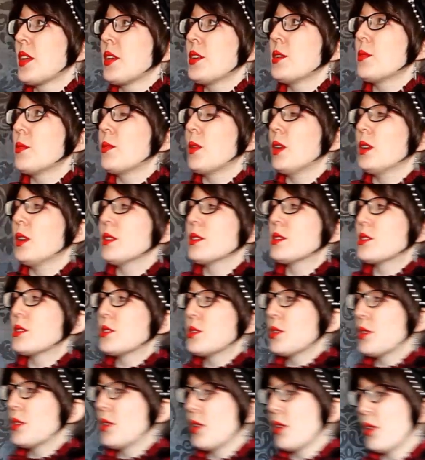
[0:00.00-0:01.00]
you want
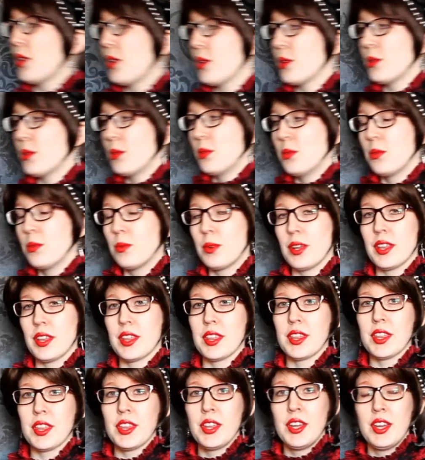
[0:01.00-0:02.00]
to go
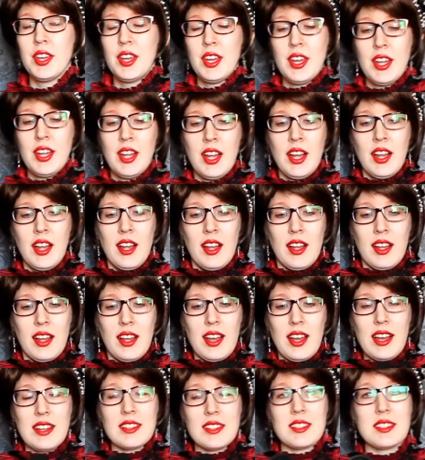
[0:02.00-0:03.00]
with
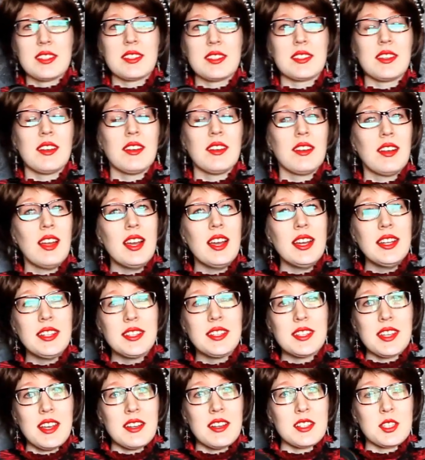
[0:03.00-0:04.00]
as
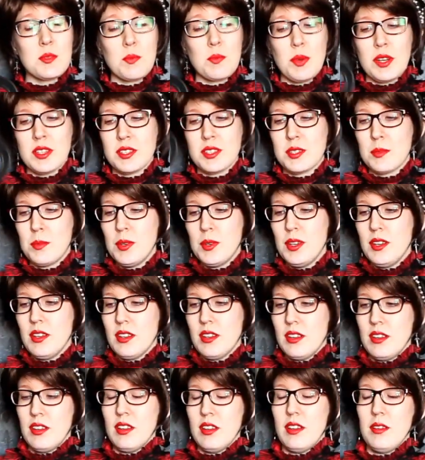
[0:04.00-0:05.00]
light as
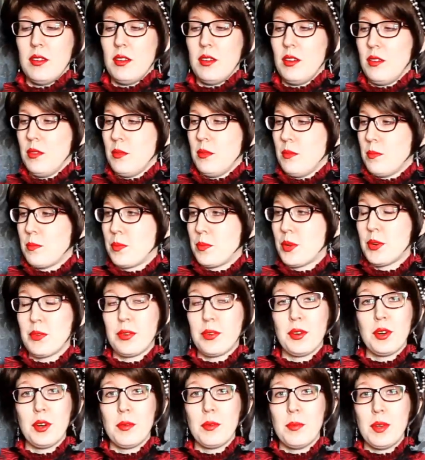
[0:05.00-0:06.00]
possible,
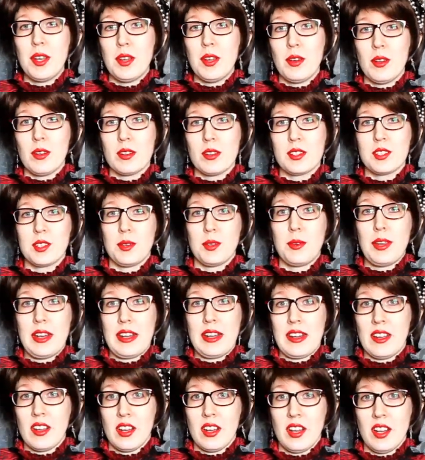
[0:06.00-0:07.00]
preferably also
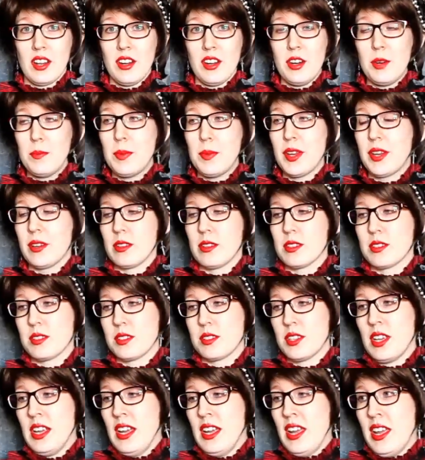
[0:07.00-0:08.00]
in color,
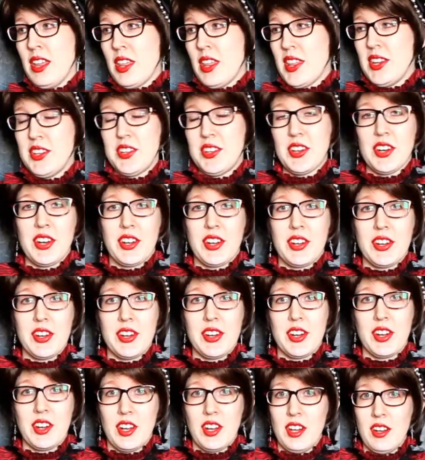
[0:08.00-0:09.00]
because the
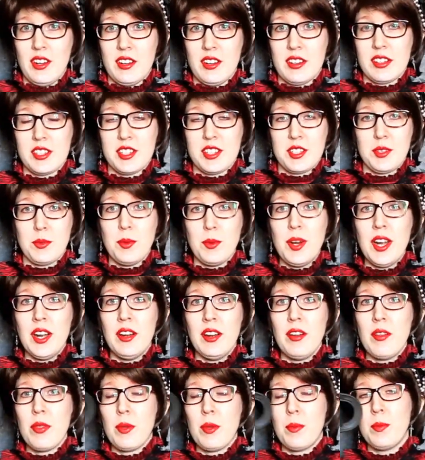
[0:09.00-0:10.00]
darker colors you
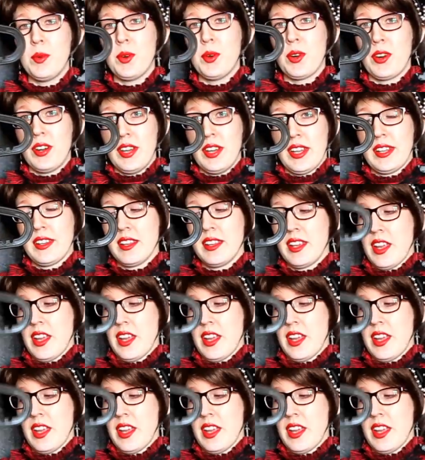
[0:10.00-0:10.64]
wear, the more it